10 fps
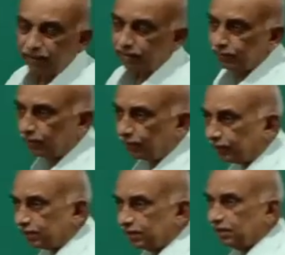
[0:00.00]
So the
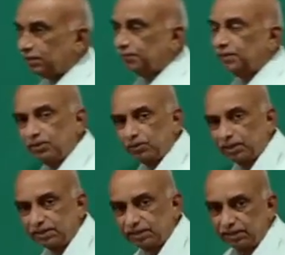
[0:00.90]
function of the nucleus
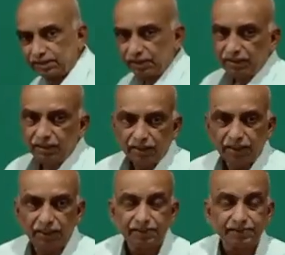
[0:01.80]
is,
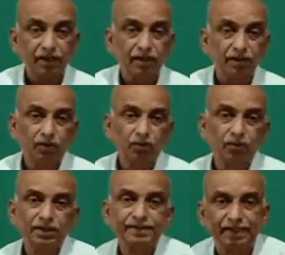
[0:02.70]
it is the
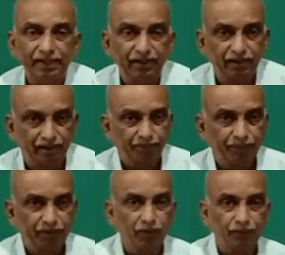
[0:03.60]
controlling
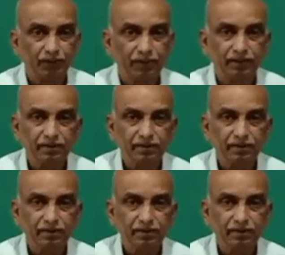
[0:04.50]
center of the